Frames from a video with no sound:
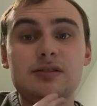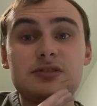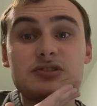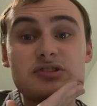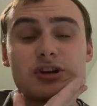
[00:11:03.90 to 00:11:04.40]

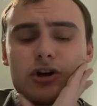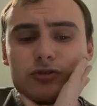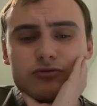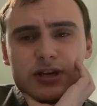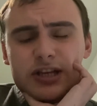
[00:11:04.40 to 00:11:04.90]
not
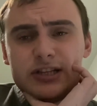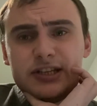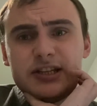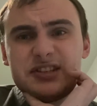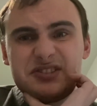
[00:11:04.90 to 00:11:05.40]

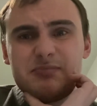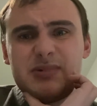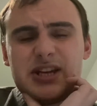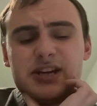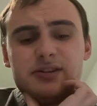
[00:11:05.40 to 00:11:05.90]
really at the
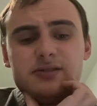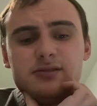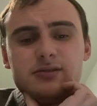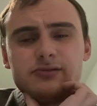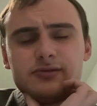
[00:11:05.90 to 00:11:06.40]
minute
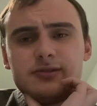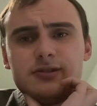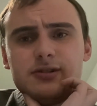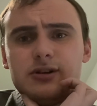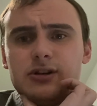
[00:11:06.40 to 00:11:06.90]

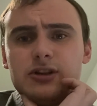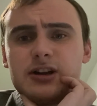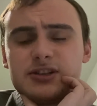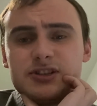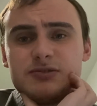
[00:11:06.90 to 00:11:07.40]
what
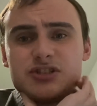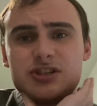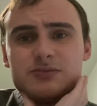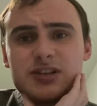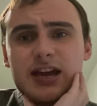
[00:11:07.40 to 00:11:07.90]
I can do in
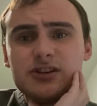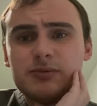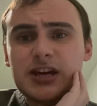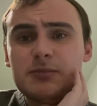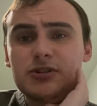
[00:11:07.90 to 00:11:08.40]
terms of getting up
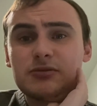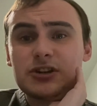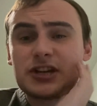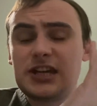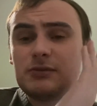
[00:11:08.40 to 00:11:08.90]
there, but I'm
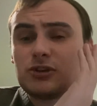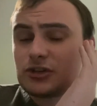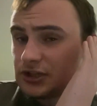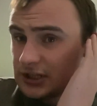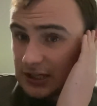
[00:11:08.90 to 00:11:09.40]
going to keep
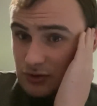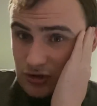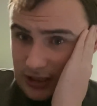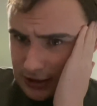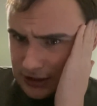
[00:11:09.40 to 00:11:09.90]
looking, keep
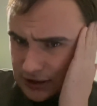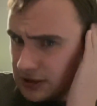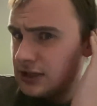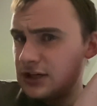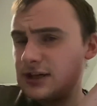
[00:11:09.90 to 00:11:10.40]

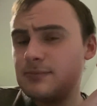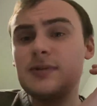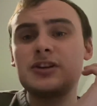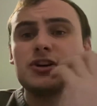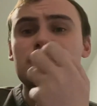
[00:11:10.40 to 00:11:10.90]
trying. I
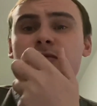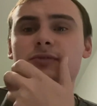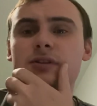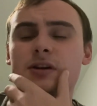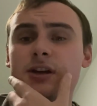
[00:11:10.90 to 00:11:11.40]
know
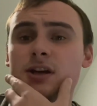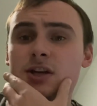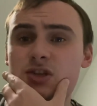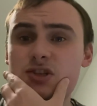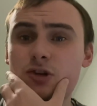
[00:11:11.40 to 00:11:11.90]
I've
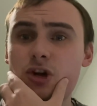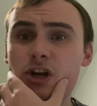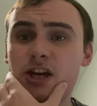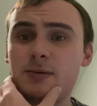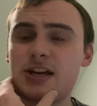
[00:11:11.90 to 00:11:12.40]
still got a
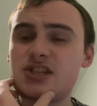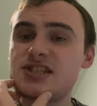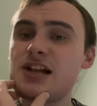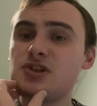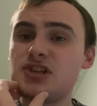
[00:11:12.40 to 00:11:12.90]
game against
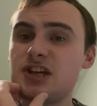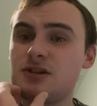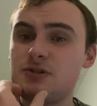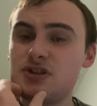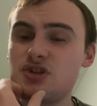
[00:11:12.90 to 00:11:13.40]
Celtic,
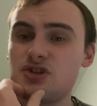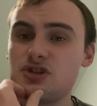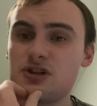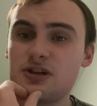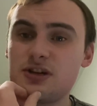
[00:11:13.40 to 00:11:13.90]

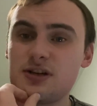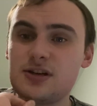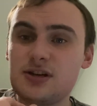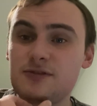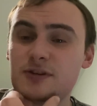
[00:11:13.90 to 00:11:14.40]
which
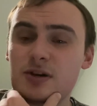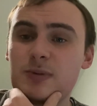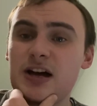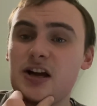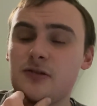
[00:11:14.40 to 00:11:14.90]
at Fair
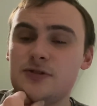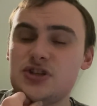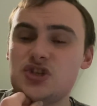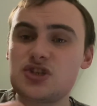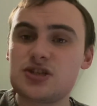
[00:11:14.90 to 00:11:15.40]
Park,
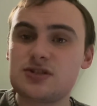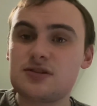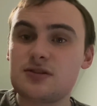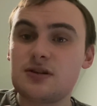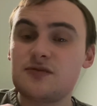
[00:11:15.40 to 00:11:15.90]
which
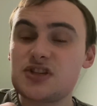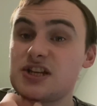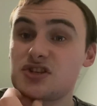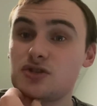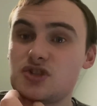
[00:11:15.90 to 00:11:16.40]
obviously
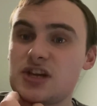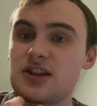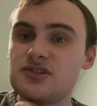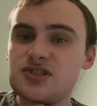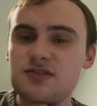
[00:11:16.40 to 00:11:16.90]
has a good
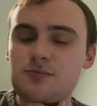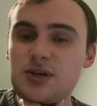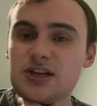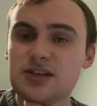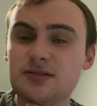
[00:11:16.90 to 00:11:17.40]
chance of
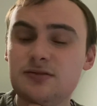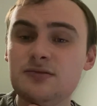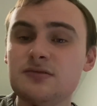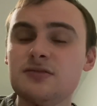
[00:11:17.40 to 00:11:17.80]
being